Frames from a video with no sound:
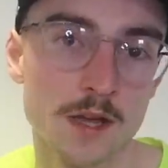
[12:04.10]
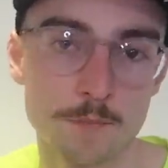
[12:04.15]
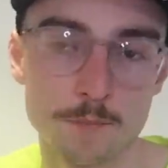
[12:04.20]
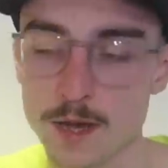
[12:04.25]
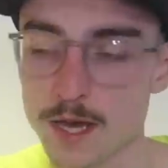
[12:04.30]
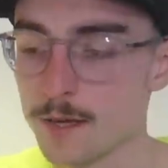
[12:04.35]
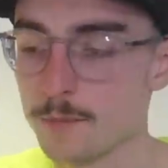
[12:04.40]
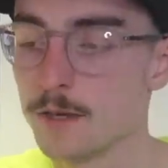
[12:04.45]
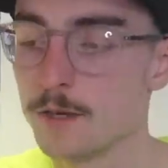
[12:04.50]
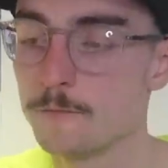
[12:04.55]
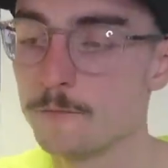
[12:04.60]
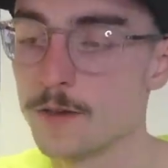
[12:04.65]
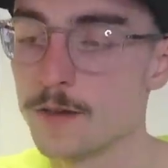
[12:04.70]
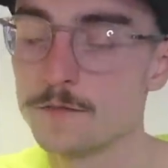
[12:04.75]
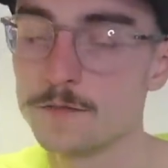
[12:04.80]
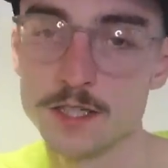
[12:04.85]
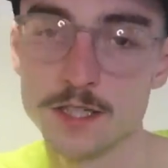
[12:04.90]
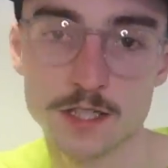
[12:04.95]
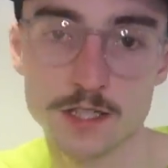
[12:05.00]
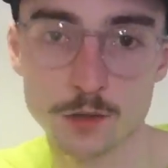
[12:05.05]
maybe
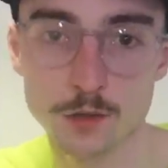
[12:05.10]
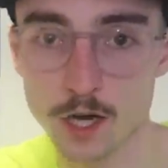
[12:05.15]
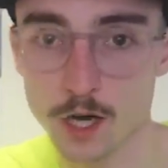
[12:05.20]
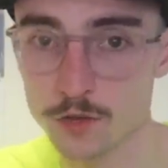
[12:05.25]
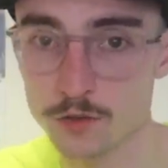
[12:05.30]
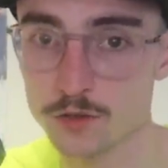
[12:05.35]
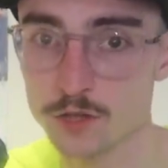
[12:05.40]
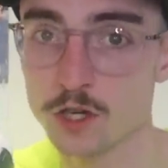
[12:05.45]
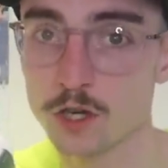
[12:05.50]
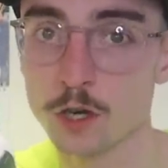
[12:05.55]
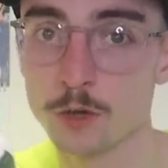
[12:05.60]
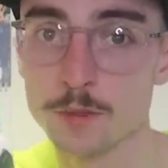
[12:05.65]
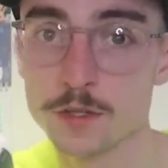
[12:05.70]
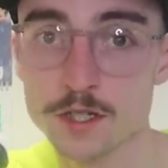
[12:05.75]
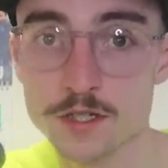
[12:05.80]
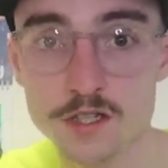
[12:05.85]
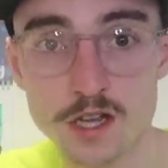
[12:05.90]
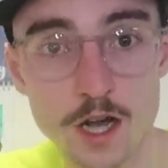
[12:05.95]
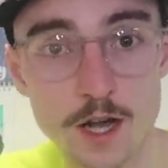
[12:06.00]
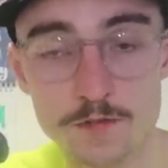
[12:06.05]
fifty to one hundred
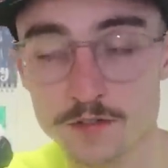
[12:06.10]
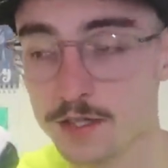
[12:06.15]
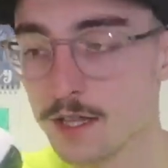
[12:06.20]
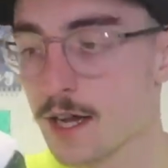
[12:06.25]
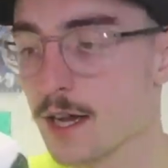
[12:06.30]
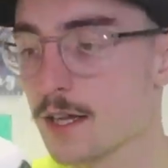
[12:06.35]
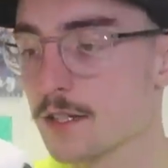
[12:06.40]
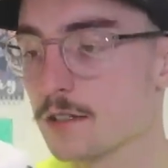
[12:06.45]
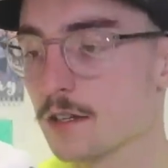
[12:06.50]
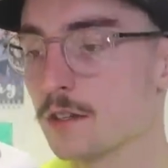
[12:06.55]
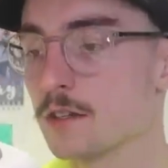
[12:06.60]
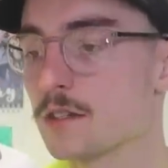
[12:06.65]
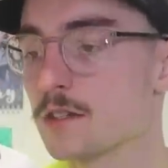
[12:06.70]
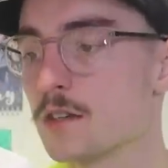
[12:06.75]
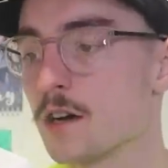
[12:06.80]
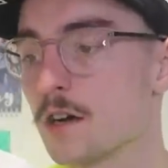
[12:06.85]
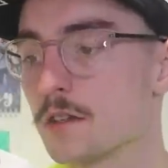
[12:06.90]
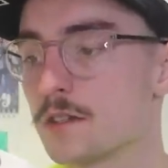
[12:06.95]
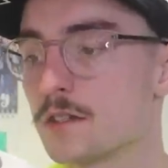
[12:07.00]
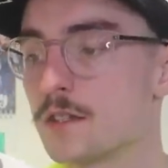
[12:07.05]
kilometers. After that, it's going to
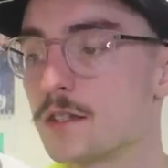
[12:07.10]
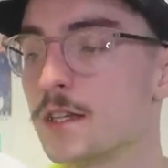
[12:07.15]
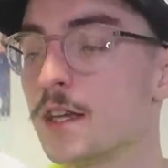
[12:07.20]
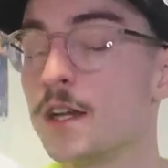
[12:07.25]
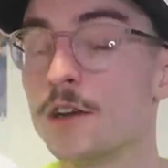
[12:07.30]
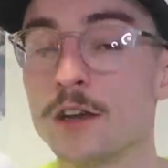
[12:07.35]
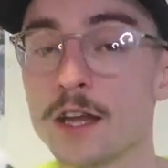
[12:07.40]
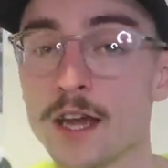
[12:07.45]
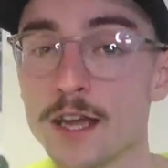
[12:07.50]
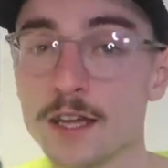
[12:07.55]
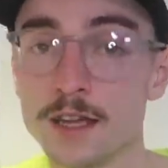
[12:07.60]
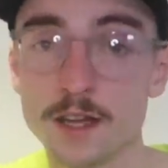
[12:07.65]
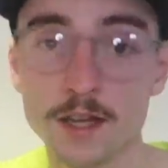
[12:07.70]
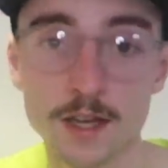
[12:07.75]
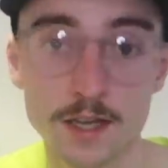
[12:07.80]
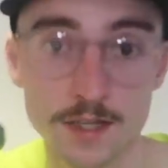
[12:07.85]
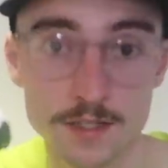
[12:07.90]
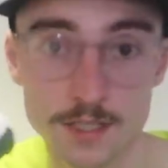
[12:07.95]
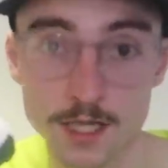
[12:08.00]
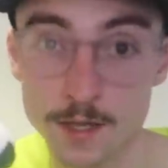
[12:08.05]
start to deteriorate
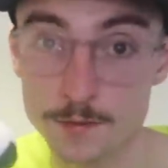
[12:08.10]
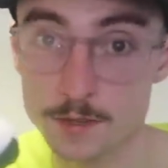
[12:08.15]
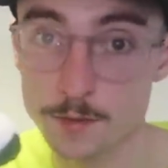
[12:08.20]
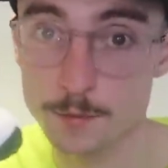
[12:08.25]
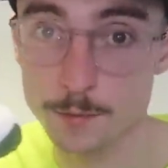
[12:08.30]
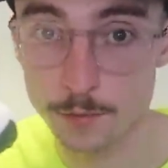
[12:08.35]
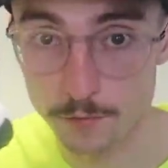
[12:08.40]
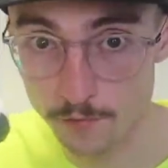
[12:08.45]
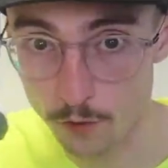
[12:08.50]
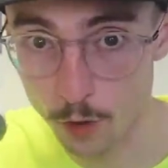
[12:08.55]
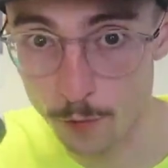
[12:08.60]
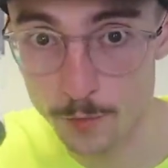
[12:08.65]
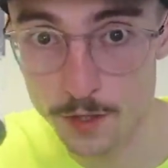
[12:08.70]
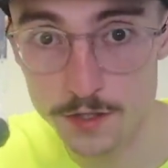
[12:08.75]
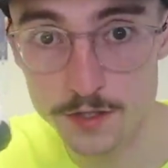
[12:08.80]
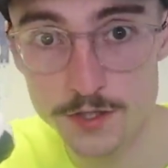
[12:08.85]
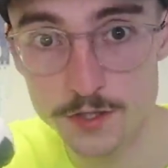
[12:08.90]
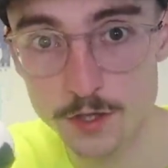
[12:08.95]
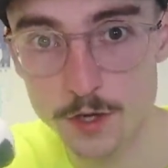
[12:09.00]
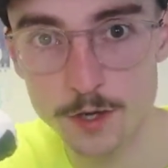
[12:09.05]
in terms of the
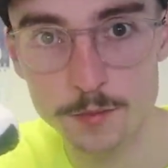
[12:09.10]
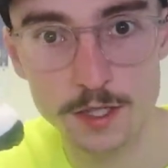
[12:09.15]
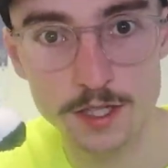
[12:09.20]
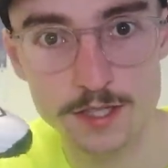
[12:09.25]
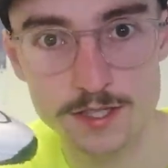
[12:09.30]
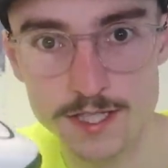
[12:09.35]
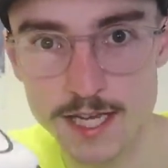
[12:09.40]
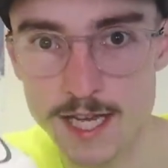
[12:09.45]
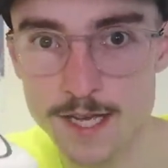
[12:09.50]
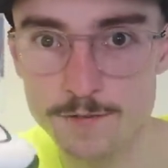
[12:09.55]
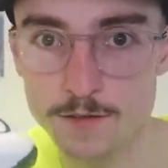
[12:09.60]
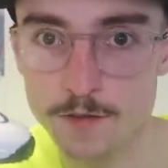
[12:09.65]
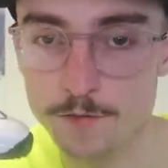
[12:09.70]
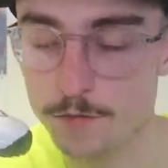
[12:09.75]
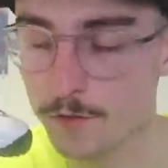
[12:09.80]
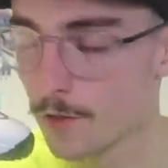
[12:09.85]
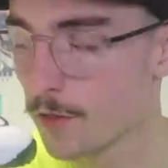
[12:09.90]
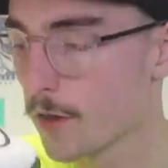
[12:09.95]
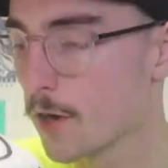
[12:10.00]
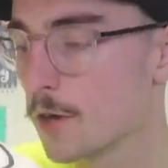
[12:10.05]
performance, so I'm going to save it
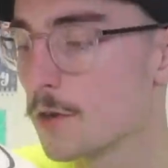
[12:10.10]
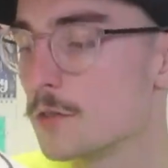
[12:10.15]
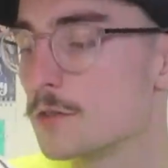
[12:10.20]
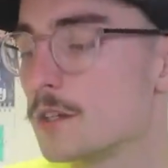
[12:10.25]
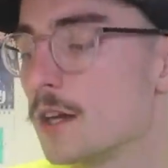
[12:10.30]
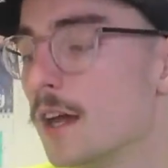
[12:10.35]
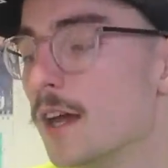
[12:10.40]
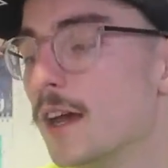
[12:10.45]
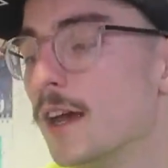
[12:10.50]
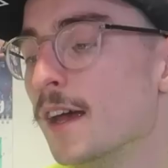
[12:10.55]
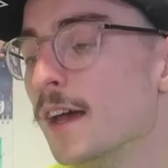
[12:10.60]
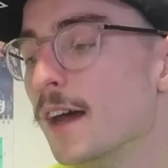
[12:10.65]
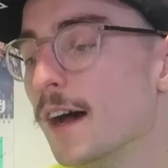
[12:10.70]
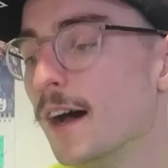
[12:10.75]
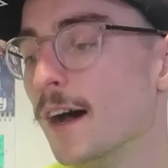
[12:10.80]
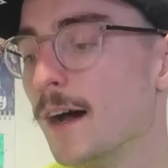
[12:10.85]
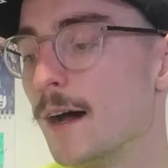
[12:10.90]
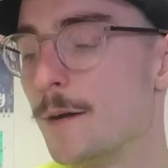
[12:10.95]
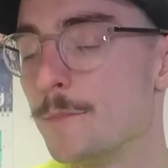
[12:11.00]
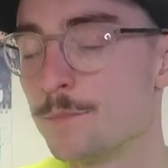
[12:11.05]
for those
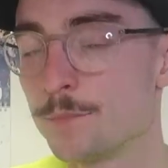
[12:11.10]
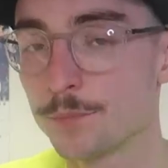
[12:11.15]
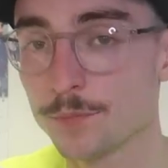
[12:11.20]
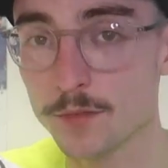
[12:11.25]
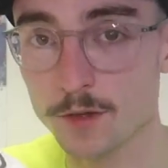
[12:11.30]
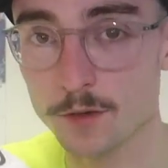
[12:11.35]
um,